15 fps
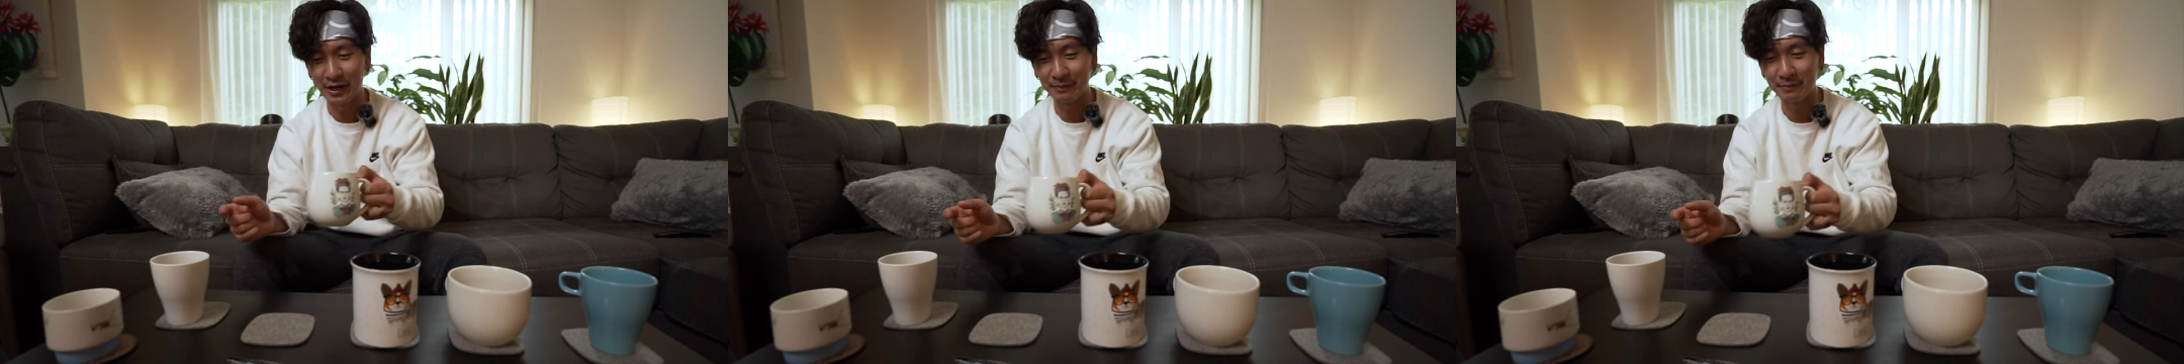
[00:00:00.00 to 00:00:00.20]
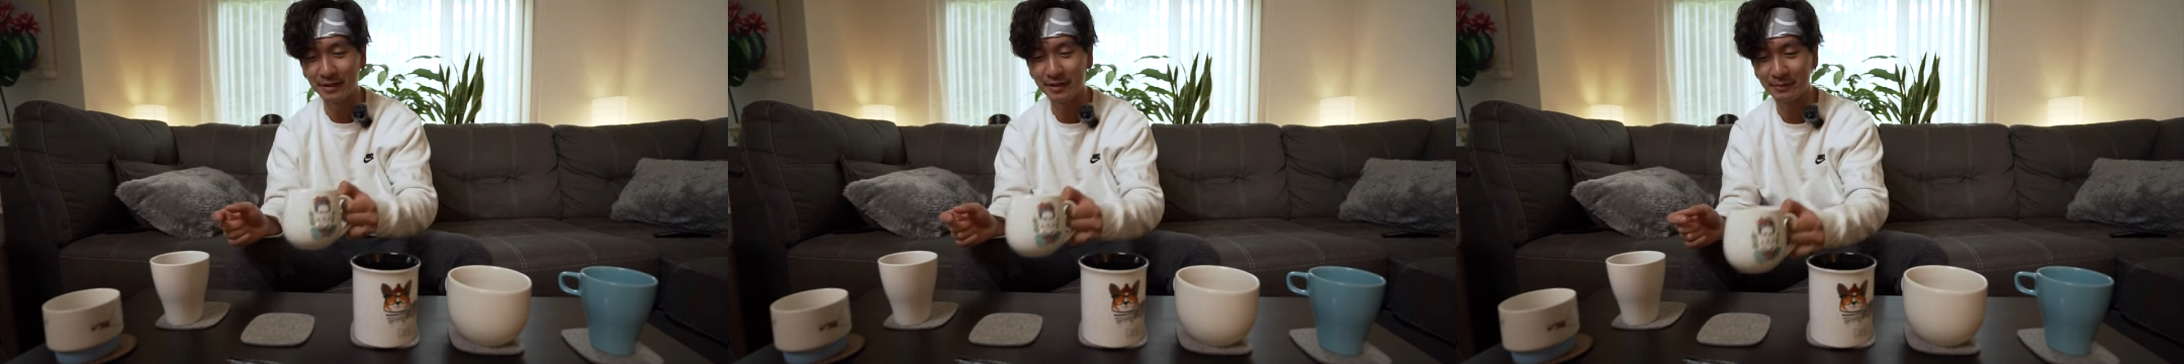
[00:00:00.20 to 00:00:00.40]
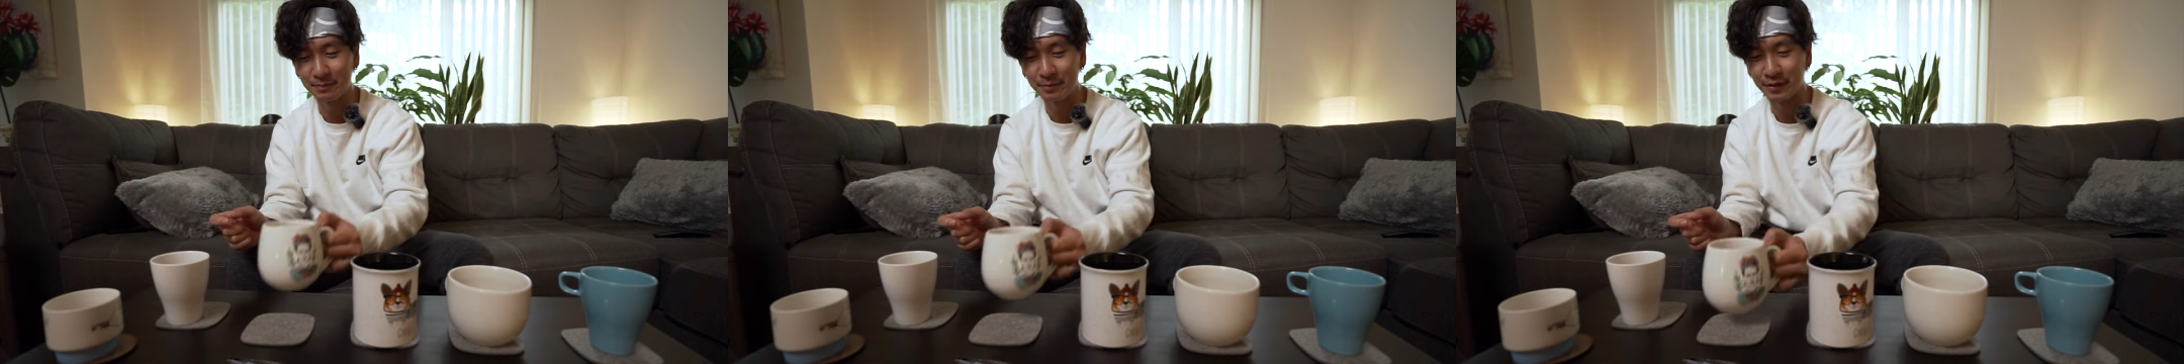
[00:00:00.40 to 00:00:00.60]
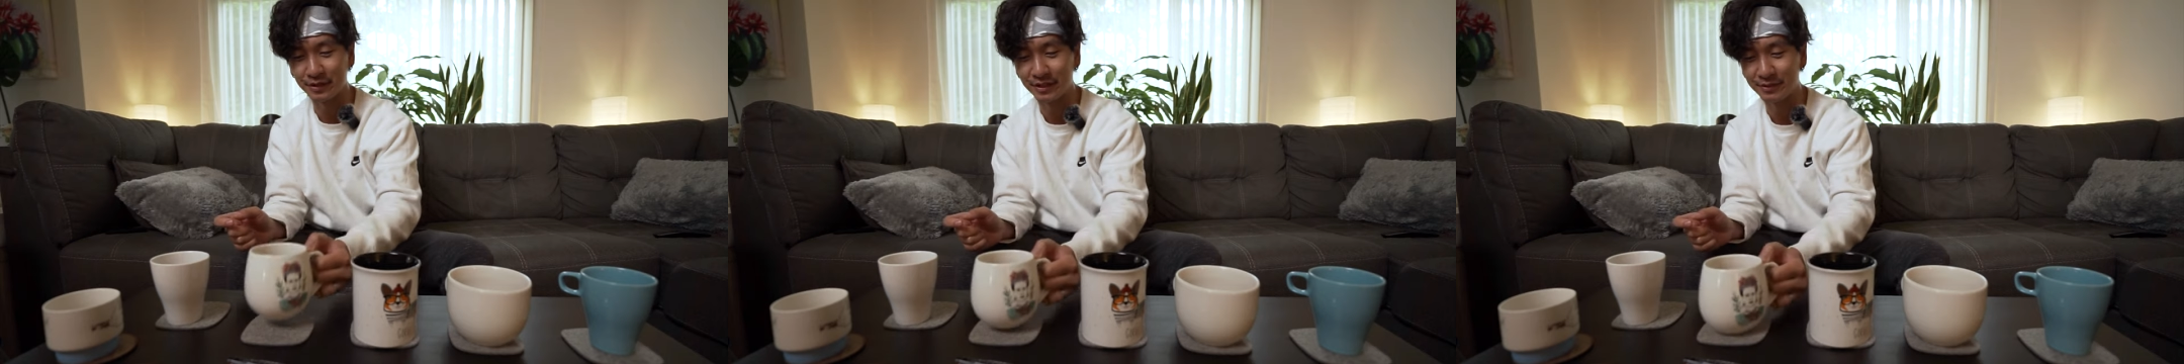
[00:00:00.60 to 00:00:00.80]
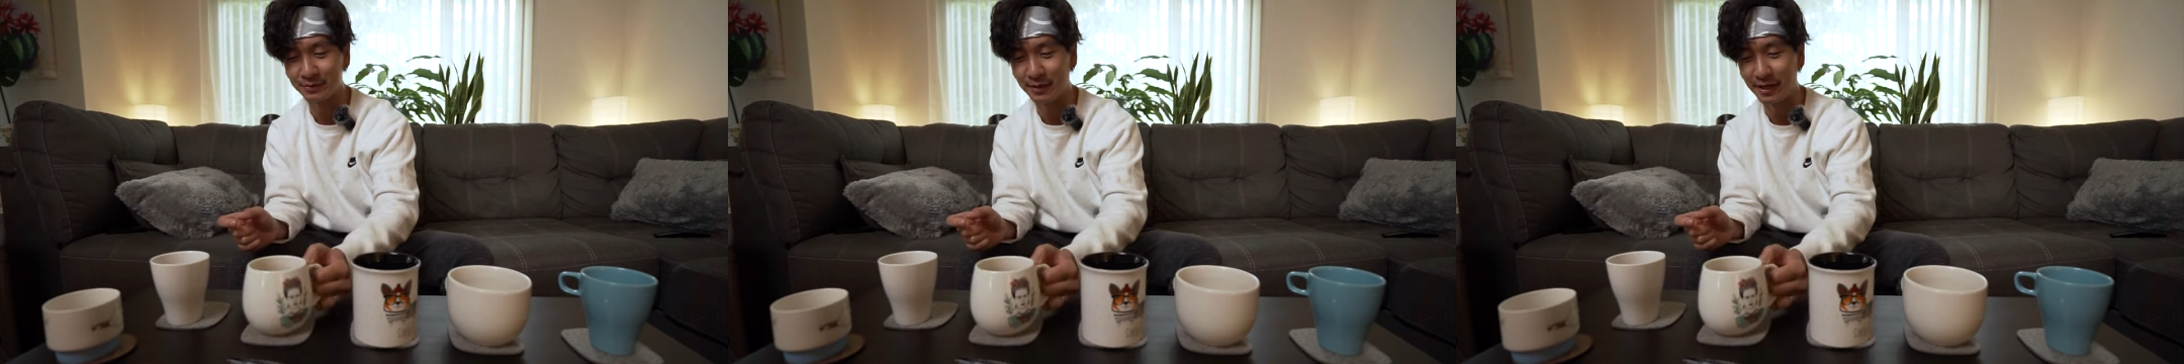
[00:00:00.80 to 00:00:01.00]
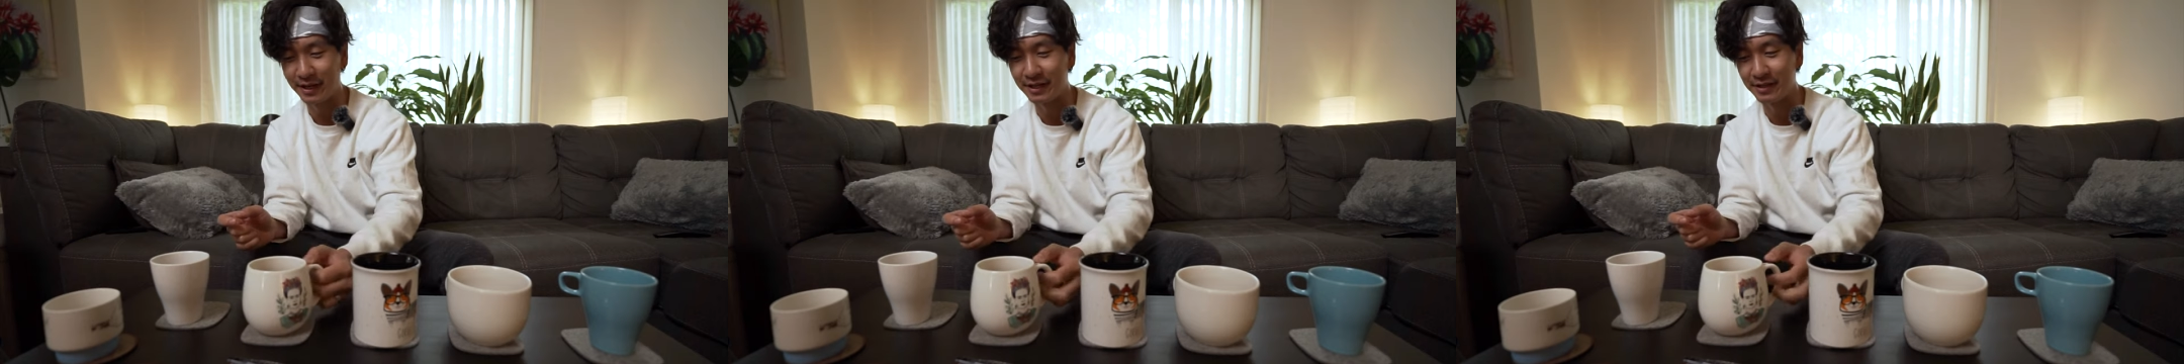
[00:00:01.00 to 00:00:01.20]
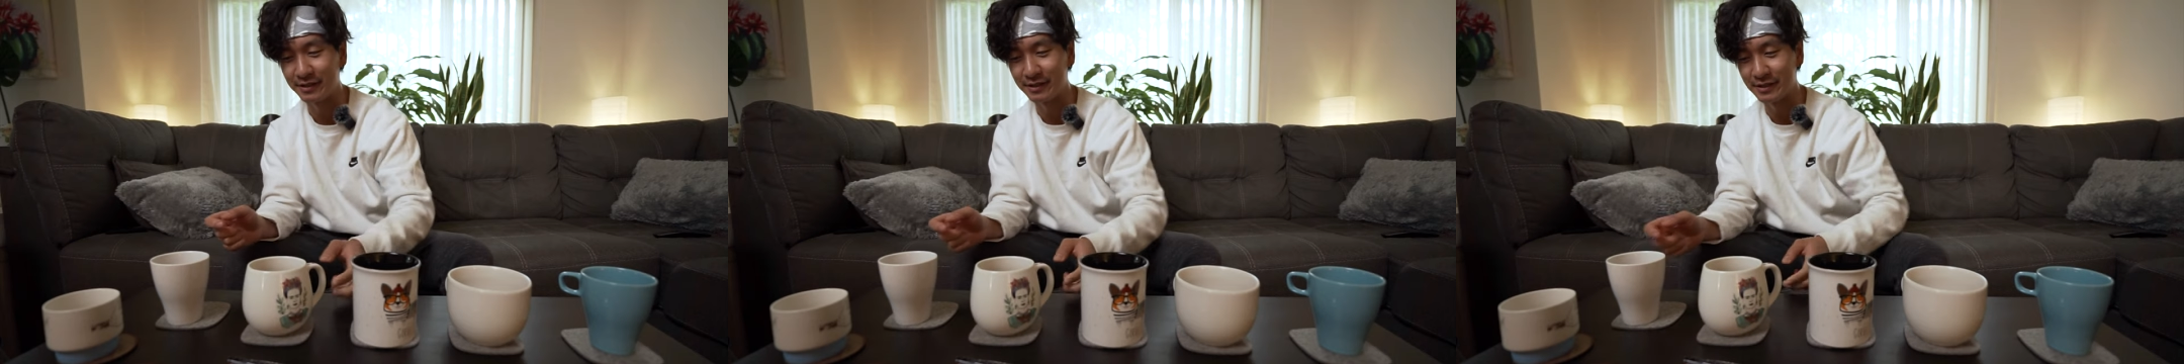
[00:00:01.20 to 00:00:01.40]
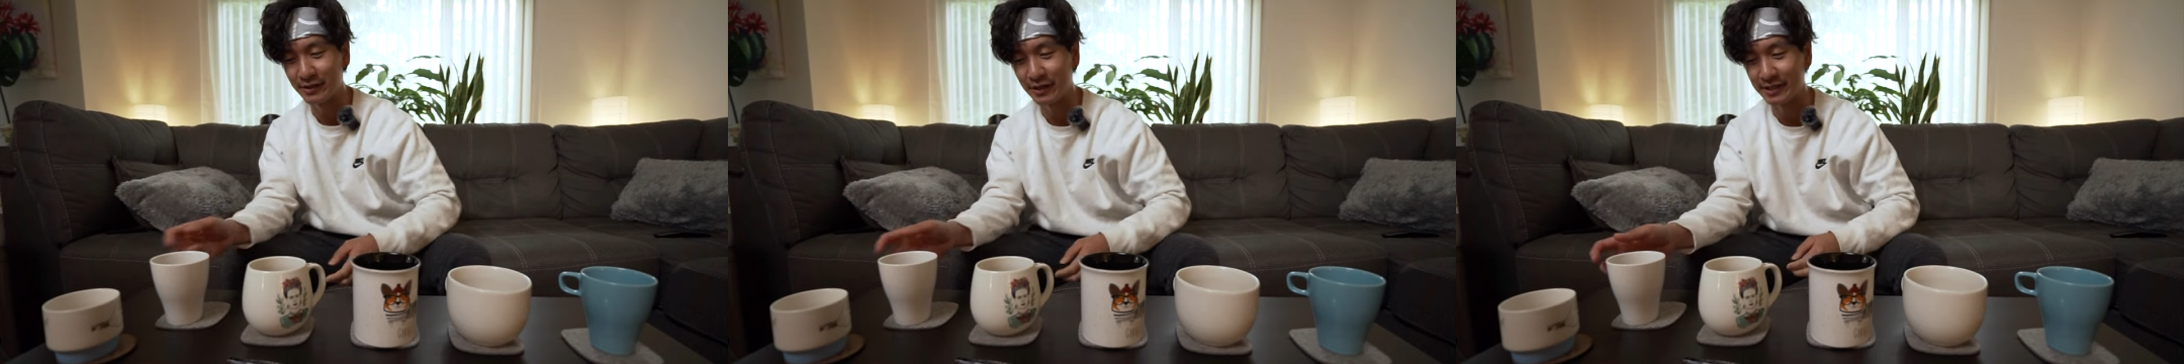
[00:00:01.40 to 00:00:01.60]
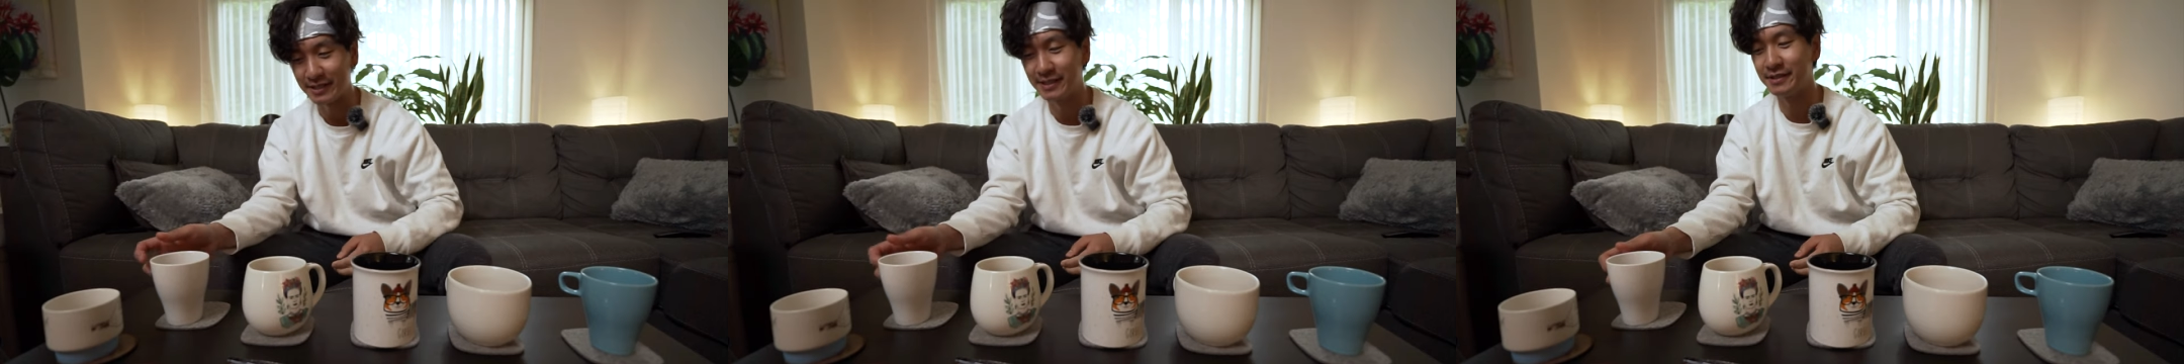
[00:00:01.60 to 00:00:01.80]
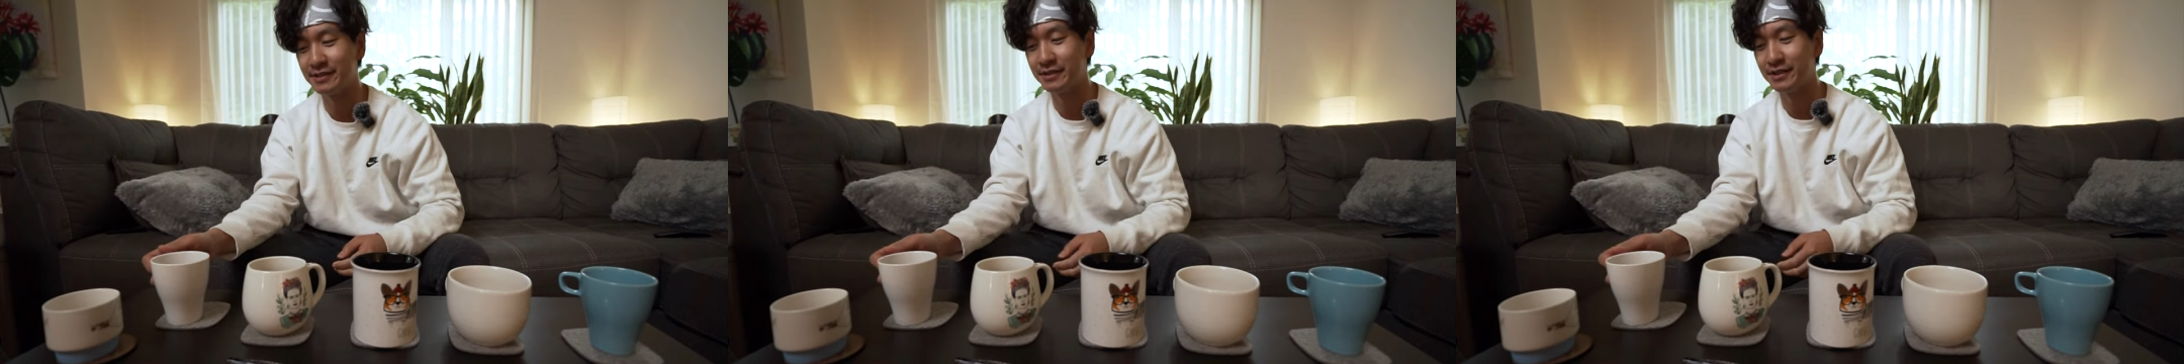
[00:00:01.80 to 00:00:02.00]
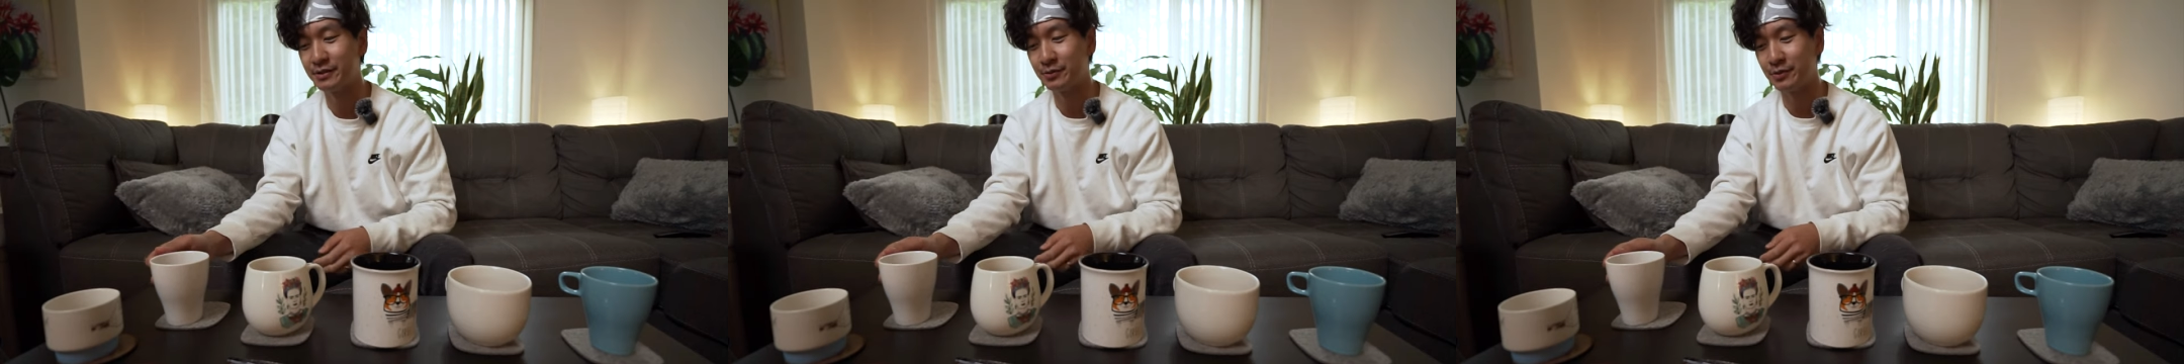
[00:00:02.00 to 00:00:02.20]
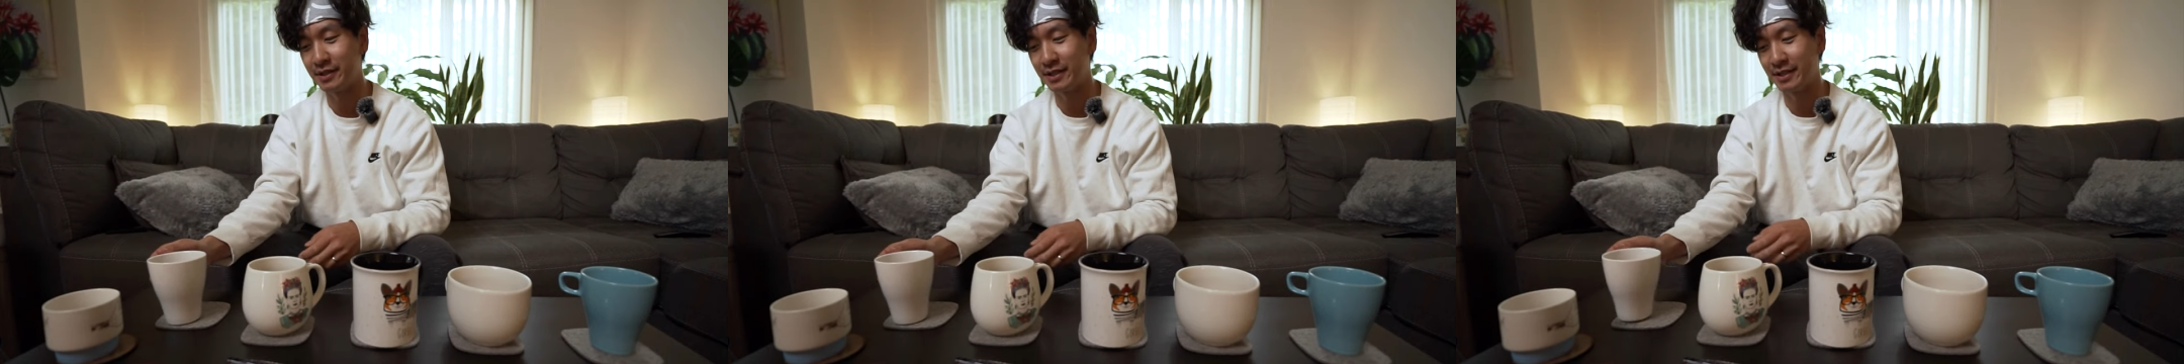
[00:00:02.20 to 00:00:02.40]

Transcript: I'm gonna put this right here until I taste this one,